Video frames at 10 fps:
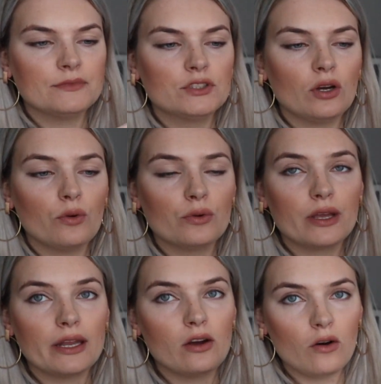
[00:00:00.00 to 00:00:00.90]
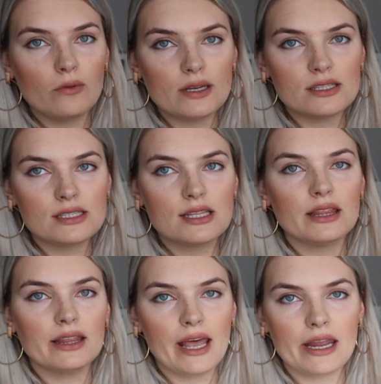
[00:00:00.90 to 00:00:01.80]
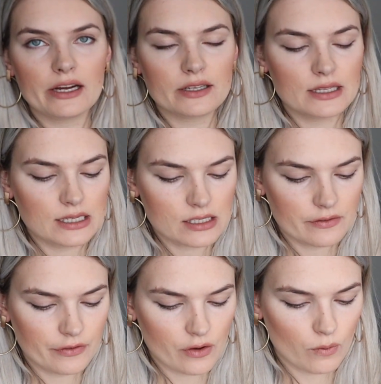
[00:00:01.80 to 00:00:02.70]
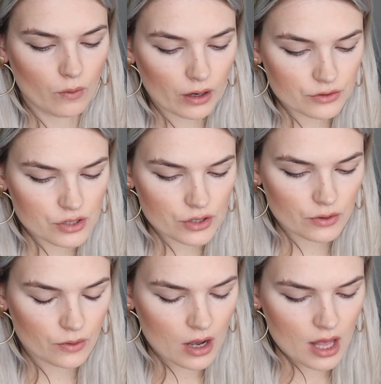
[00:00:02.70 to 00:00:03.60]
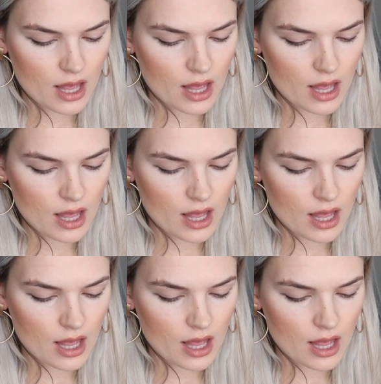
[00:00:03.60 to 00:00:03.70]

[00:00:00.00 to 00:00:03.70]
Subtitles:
so you can always layer these if you want to.